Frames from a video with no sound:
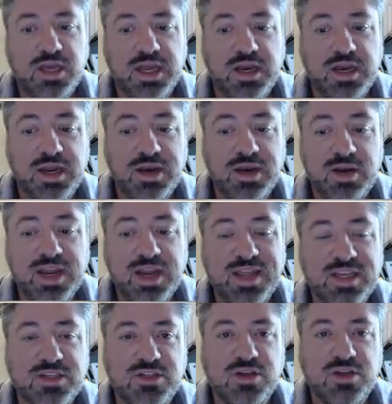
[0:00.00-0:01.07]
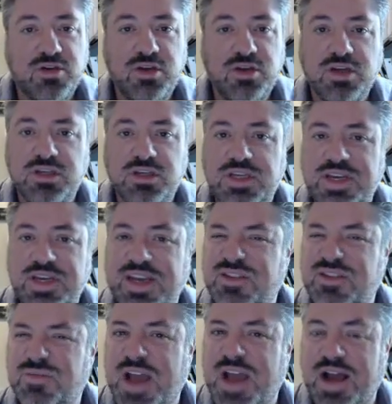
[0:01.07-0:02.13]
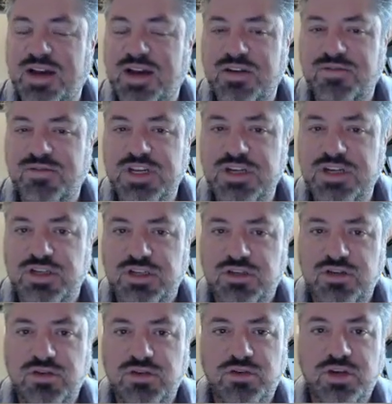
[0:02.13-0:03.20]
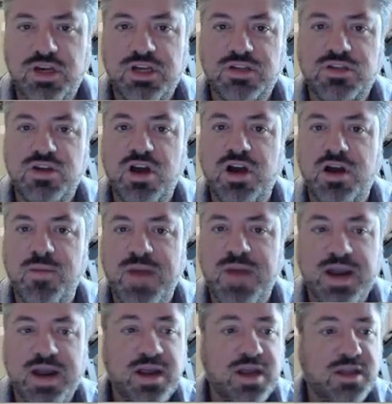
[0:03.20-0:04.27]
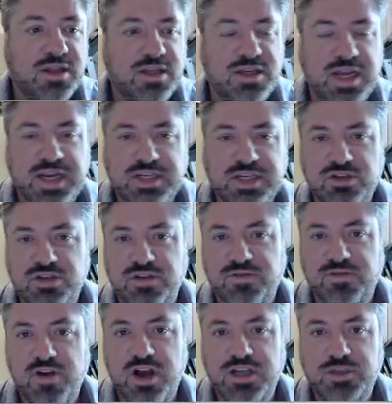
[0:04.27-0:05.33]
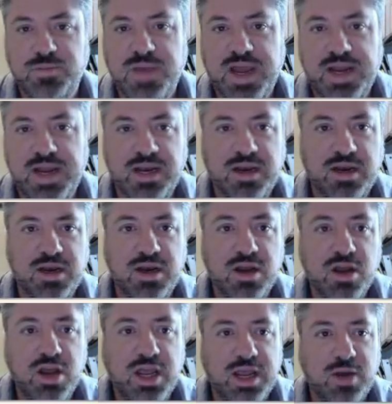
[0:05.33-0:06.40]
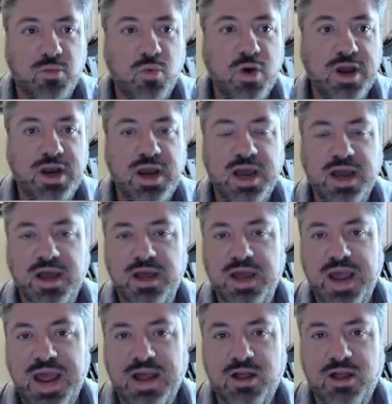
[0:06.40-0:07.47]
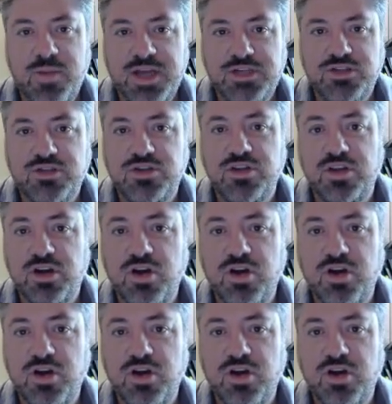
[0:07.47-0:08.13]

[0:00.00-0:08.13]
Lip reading: And in this, though, you can take some cognitive teaching too. You can talk about the dangers of frostbite and and what acclimation to the